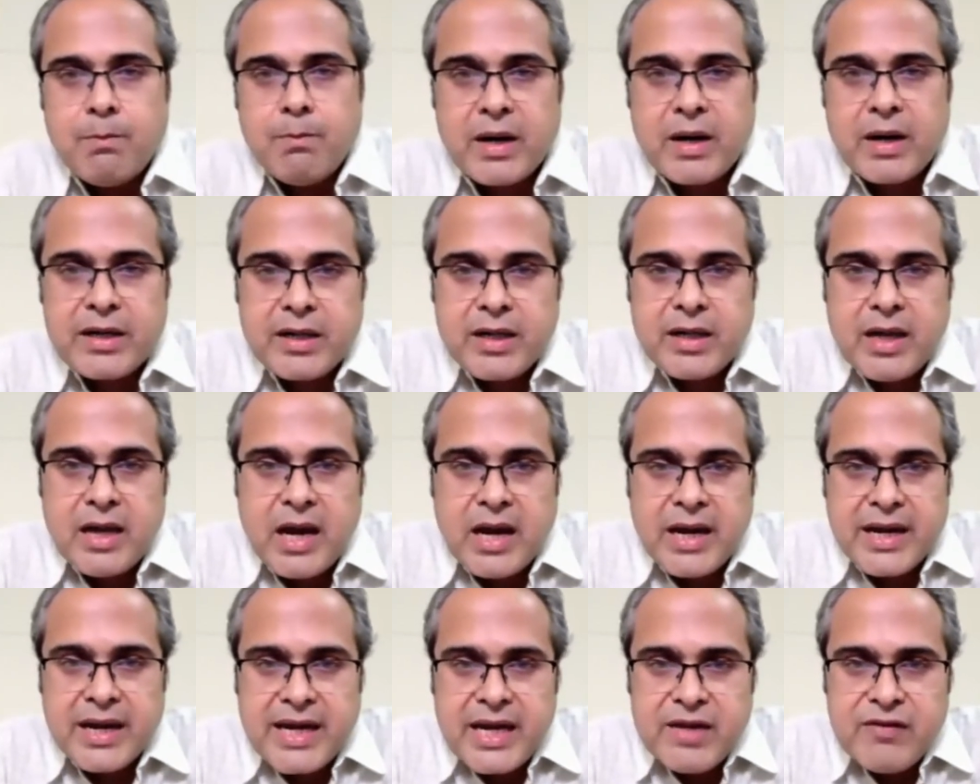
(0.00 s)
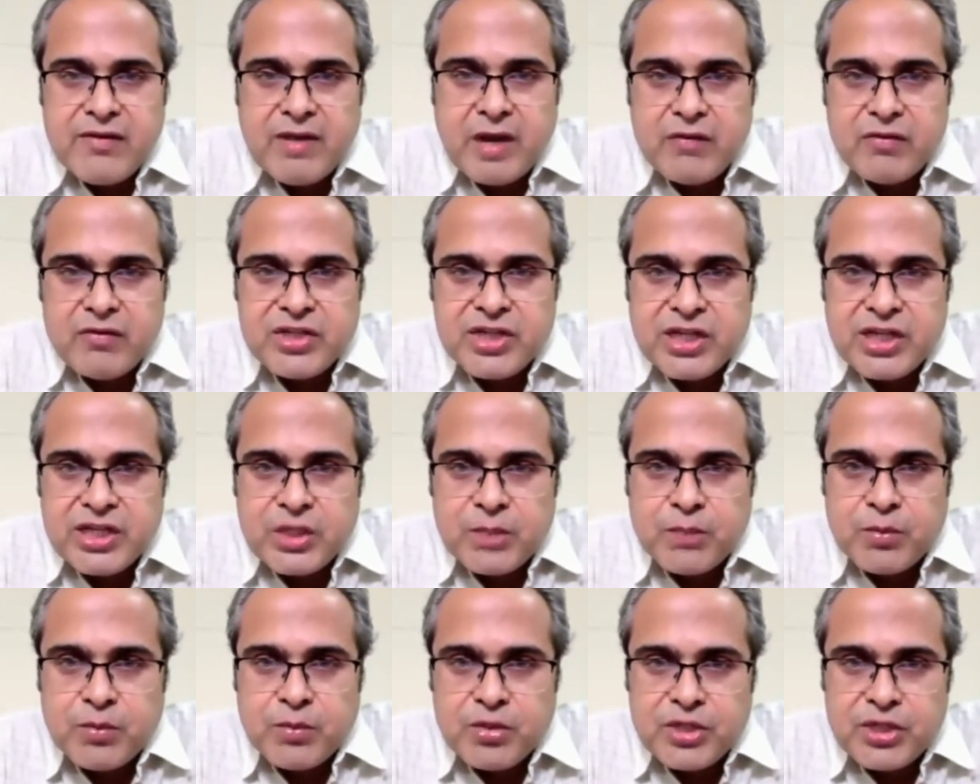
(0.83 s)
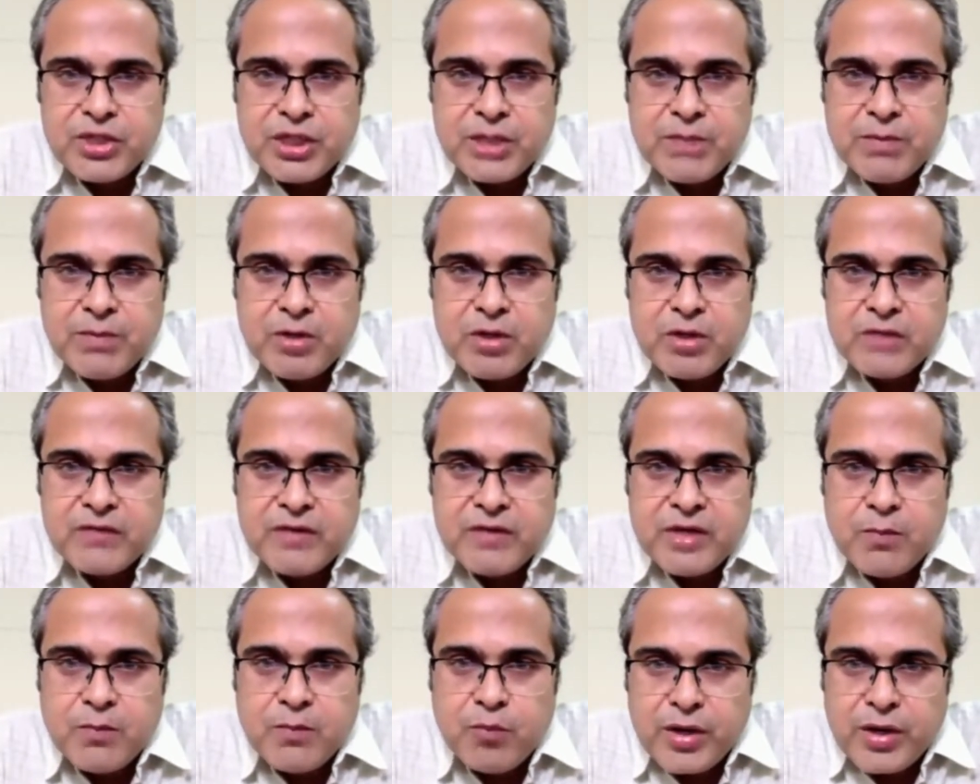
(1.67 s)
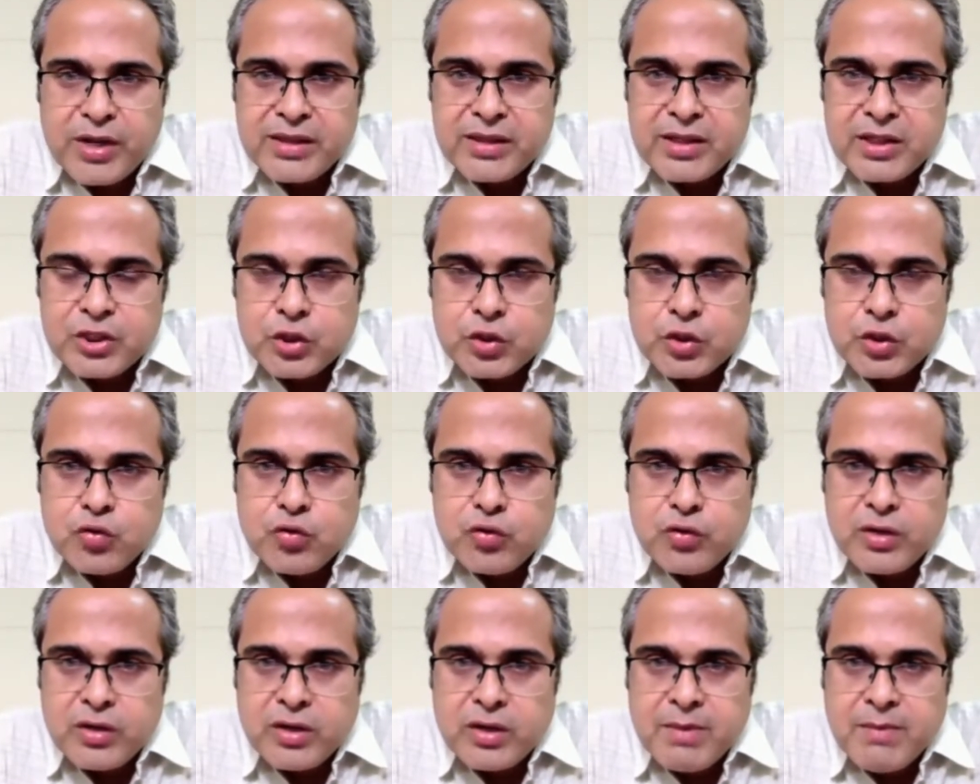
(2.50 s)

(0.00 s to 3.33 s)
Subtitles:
But again, you will have to change your position, because when you are putting the screw,